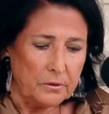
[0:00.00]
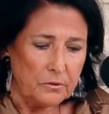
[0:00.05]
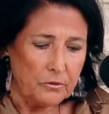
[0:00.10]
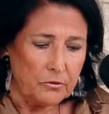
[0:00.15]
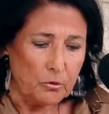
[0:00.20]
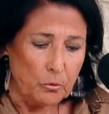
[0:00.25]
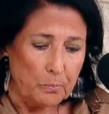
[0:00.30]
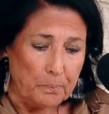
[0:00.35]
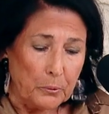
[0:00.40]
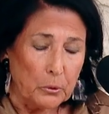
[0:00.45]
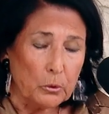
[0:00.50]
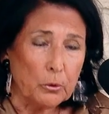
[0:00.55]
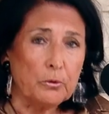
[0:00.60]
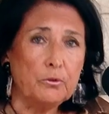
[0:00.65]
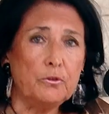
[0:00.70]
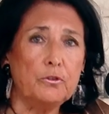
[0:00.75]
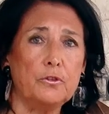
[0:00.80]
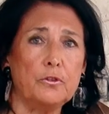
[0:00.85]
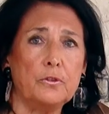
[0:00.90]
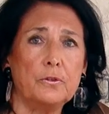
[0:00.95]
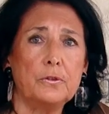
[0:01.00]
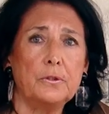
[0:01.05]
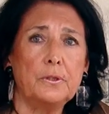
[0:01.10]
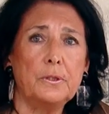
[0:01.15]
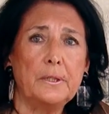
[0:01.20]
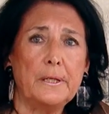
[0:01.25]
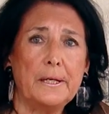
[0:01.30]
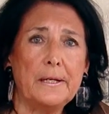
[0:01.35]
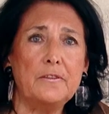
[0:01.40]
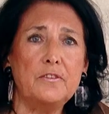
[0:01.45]
support
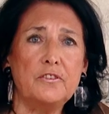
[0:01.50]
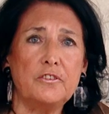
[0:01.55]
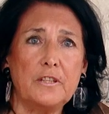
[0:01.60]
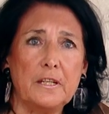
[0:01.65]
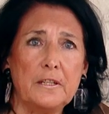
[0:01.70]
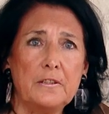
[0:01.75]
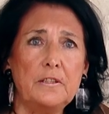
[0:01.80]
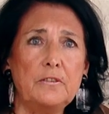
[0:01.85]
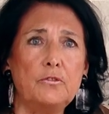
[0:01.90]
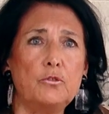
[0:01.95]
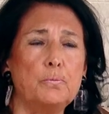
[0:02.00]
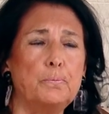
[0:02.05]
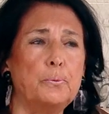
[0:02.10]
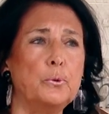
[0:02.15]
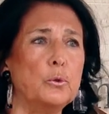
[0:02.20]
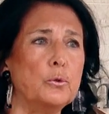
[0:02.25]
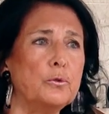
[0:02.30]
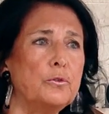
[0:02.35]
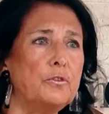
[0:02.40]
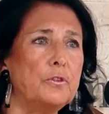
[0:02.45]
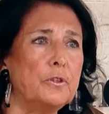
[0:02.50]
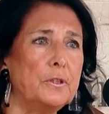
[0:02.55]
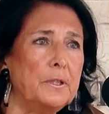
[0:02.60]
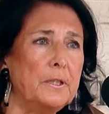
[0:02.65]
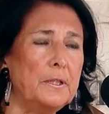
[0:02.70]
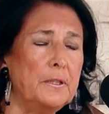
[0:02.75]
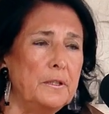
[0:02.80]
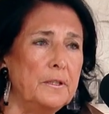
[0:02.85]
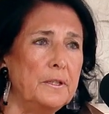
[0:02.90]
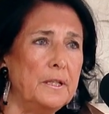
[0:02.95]
and steady support
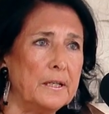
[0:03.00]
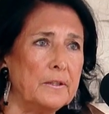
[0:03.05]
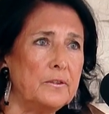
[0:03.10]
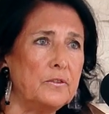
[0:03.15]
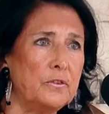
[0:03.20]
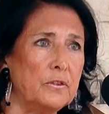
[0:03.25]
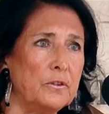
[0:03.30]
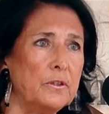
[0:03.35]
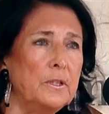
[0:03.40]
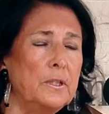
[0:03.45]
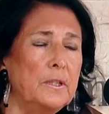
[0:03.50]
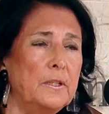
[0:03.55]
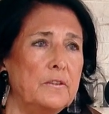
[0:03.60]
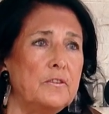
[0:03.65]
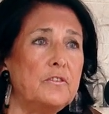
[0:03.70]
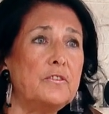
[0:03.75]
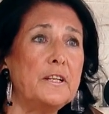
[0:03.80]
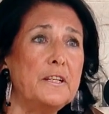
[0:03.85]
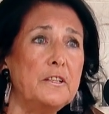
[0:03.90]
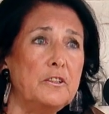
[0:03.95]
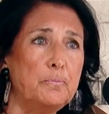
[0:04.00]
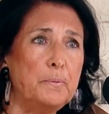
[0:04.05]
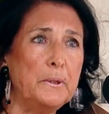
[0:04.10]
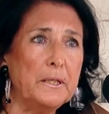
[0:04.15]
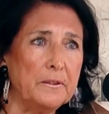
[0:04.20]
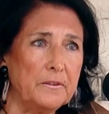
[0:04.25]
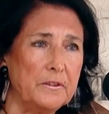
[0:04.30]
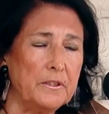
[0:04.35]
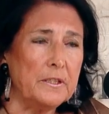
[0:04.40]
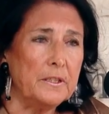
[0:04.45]
in that uh, state
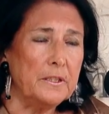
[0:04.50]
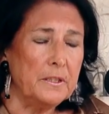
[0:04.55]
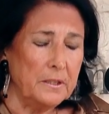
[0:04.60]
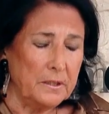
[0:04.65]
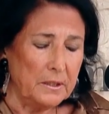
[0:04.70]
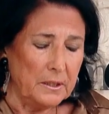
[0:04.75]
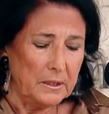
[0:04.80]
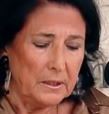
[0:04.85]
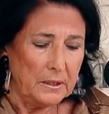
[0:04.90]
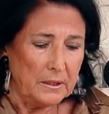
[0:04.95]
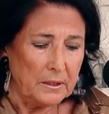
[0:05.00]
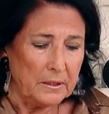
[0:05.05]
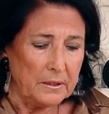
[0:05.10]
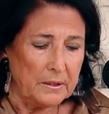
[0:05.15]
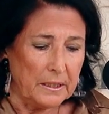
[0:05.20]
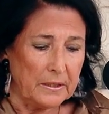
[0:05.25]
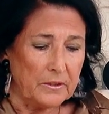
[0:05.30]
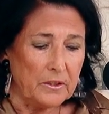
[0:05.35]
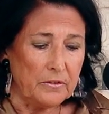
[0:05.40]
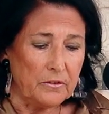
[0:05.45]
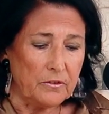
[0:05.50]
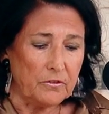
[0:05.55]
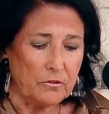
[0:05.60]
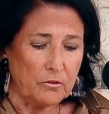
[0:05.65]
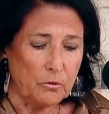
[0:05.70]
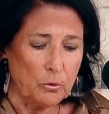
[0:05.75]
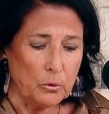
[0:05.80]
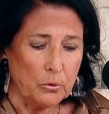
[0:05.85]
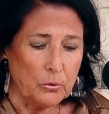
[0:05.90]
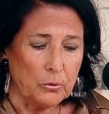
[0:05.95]
building that is
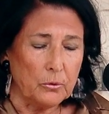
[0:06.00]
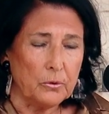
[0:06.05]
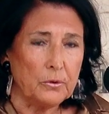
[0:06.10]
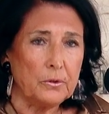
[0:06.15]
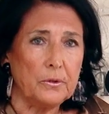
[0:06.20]
so